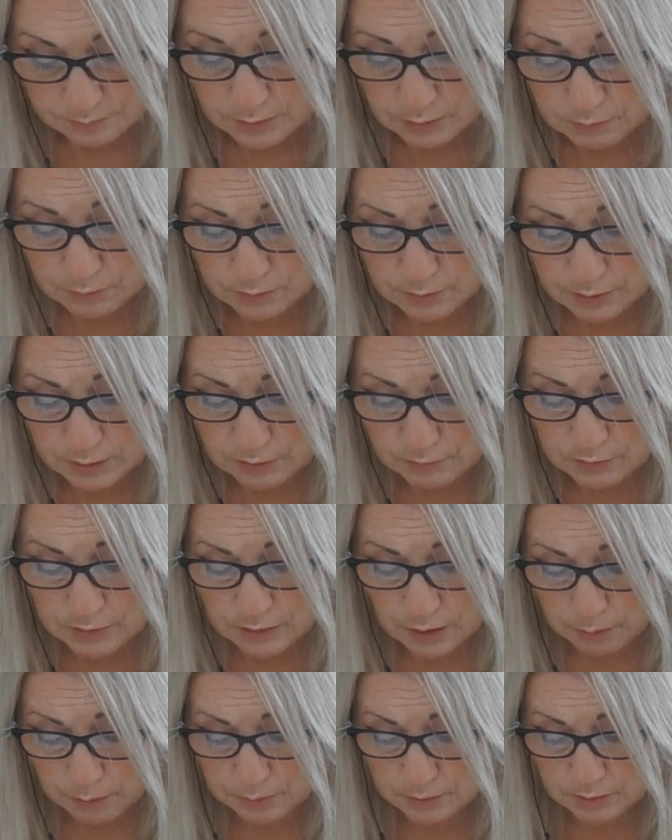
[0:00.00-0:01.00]
So then I have
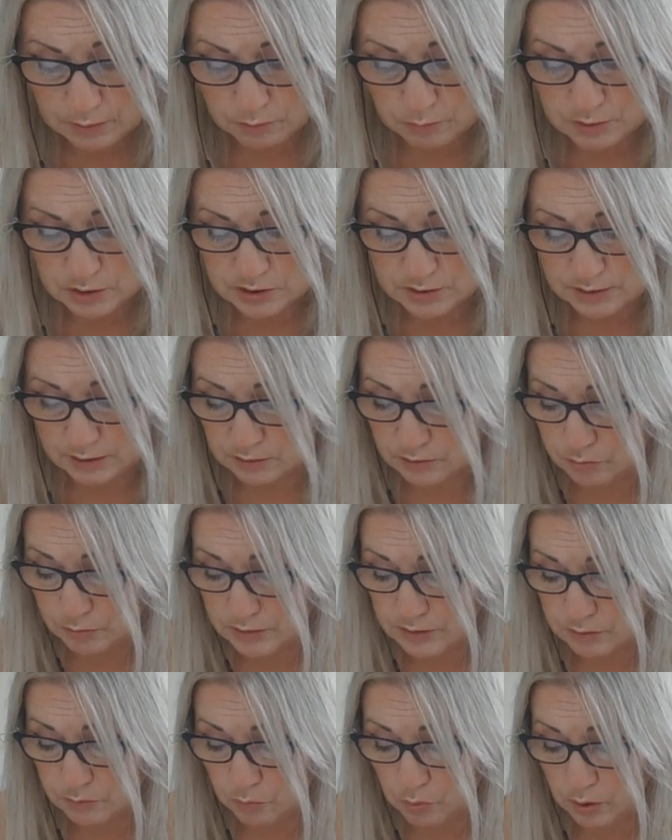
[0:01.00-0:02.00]
globulin, which is at
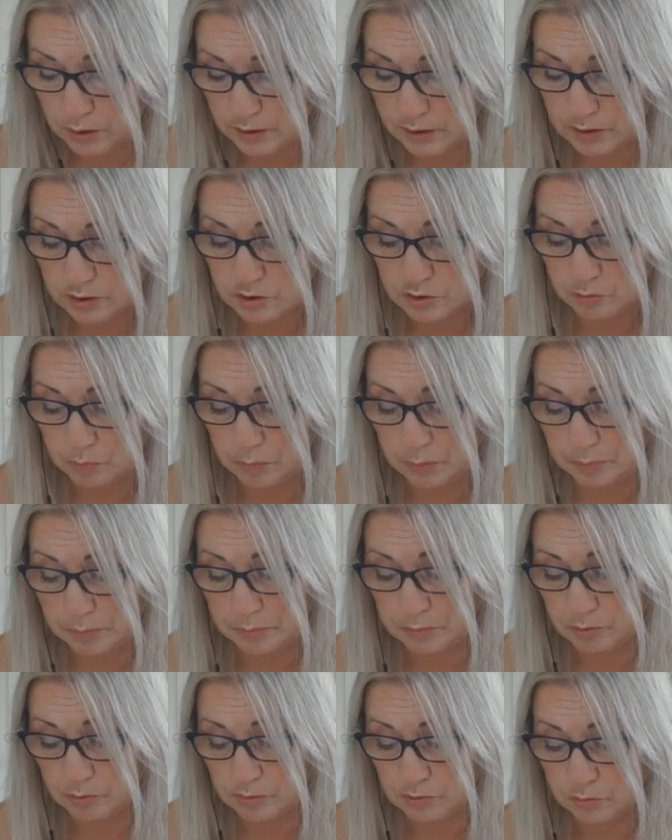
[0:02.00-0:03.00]
21. It should be
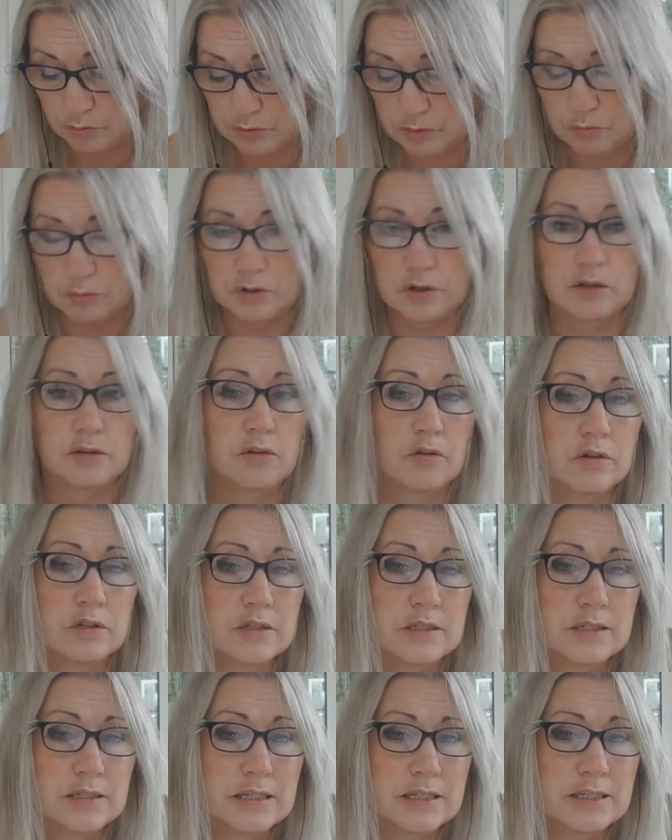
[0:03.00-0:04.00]
between 21 and
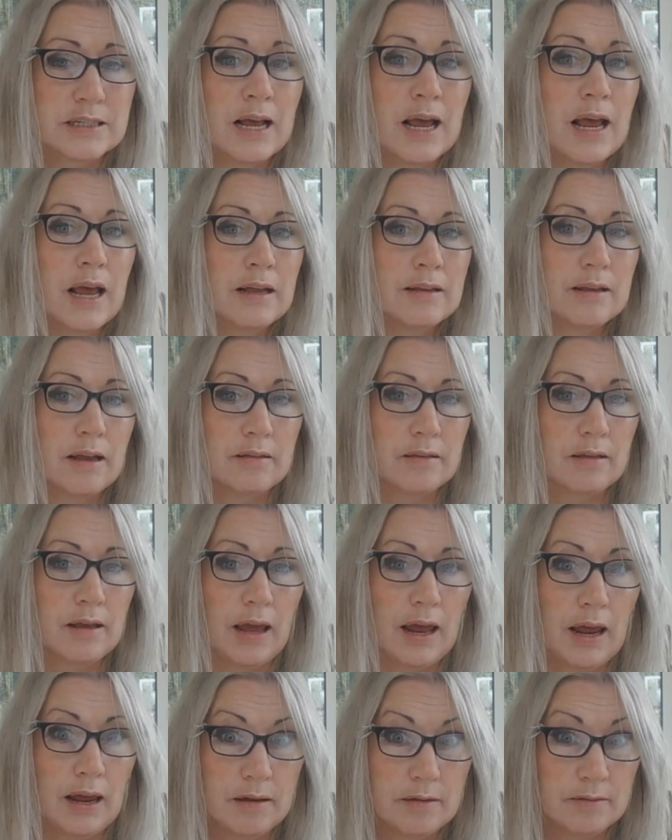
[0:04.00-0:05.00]
36. That's
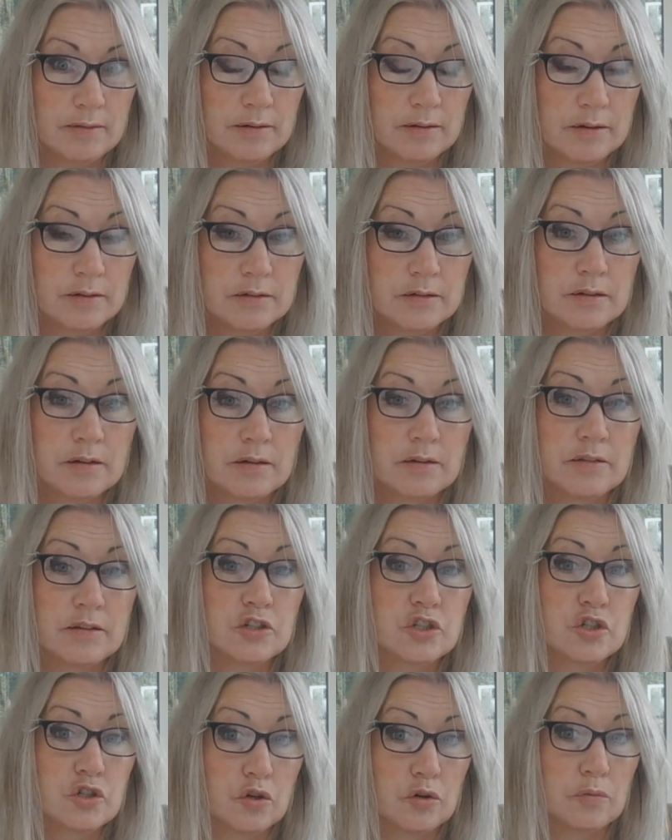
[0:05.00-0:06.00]
excellent because
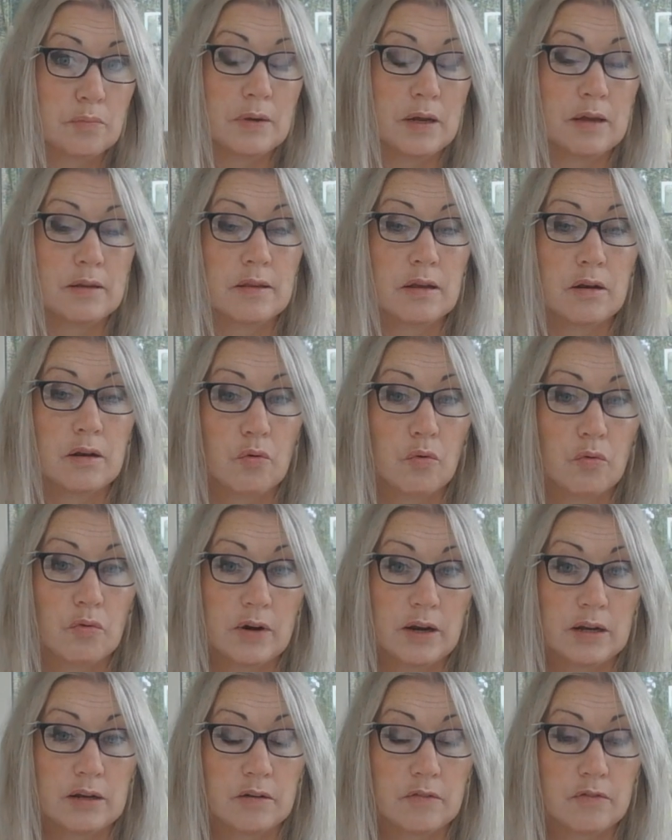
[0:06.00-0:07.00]
it should be on the lower
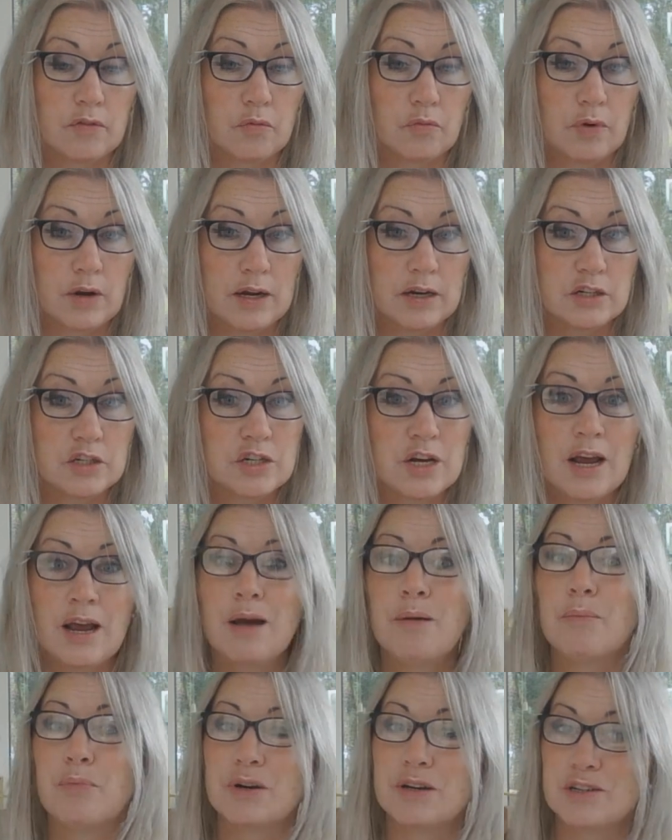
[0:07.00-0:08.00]
end of the range,
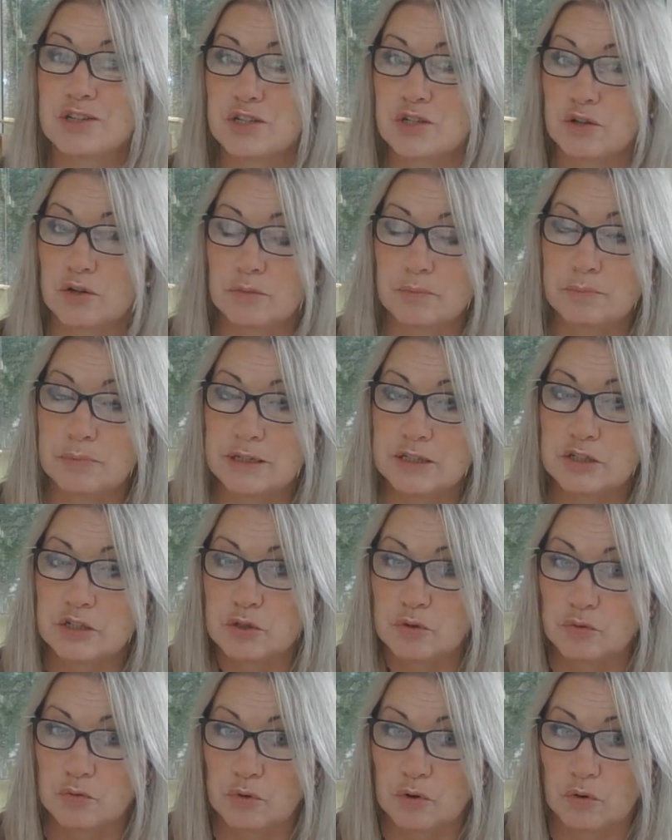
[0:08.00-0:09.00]
but it shouldn't be
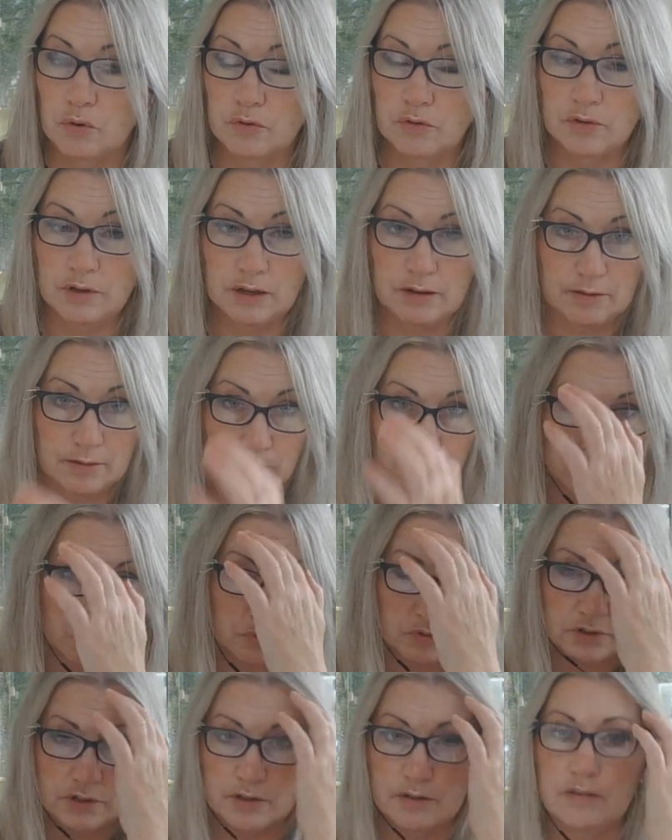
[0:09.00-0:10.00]
too low. So that's the
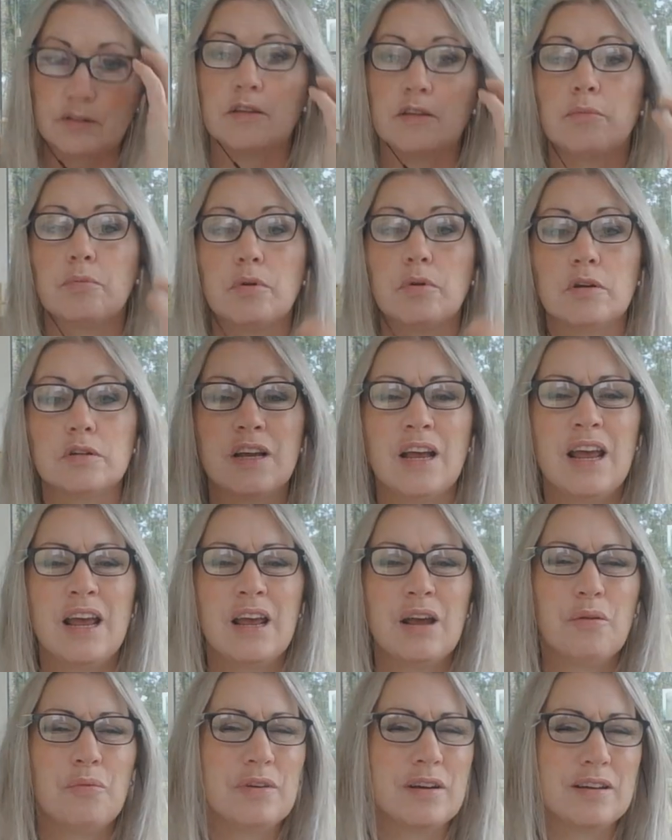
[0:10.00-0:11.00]
proteins in the blood. It
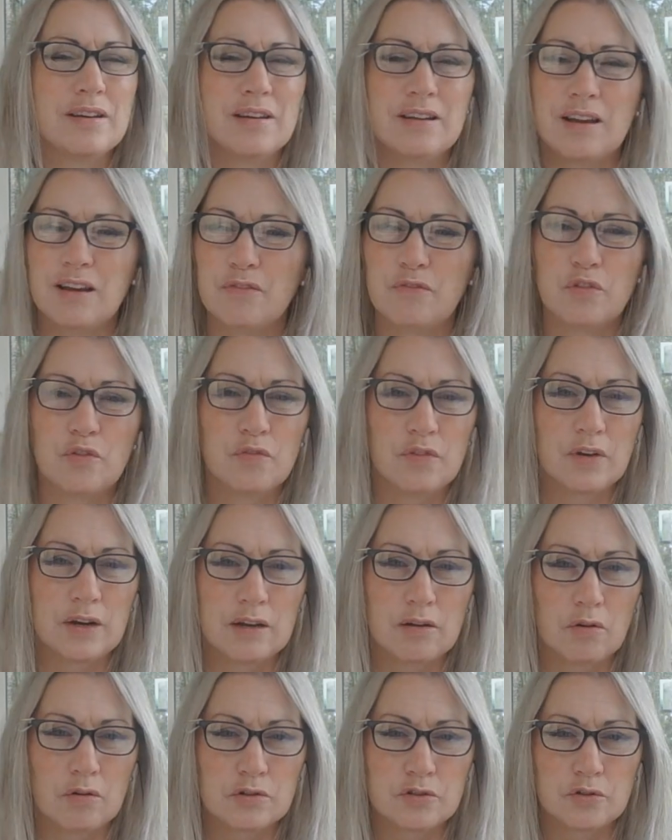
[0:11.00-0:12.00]
would indicate if you have
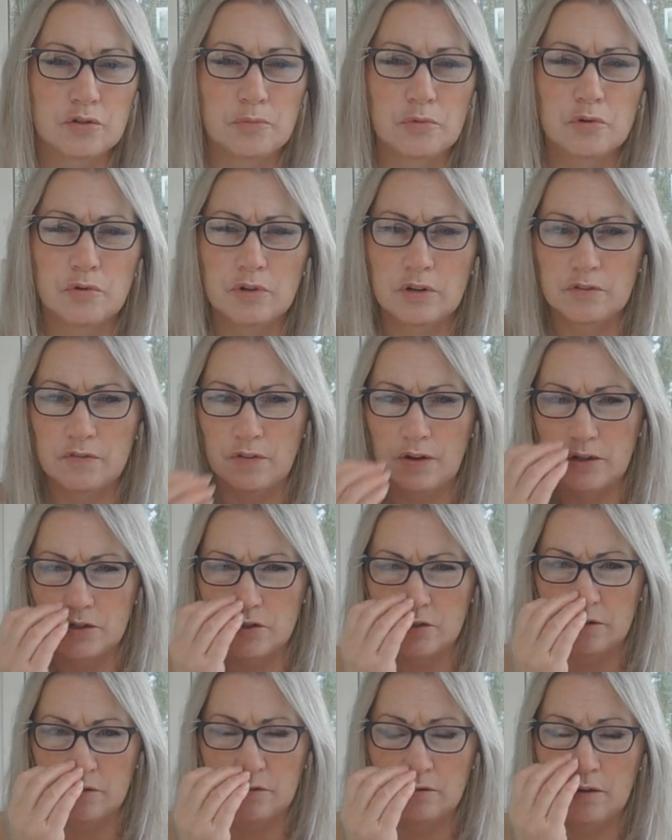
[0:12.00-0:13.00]
any autoimmune
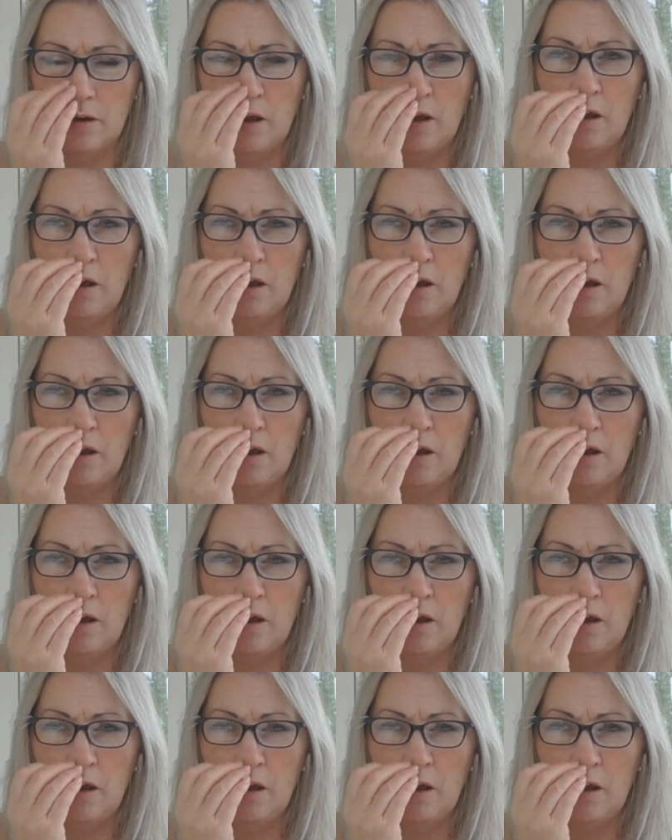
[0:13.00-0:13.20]
infections,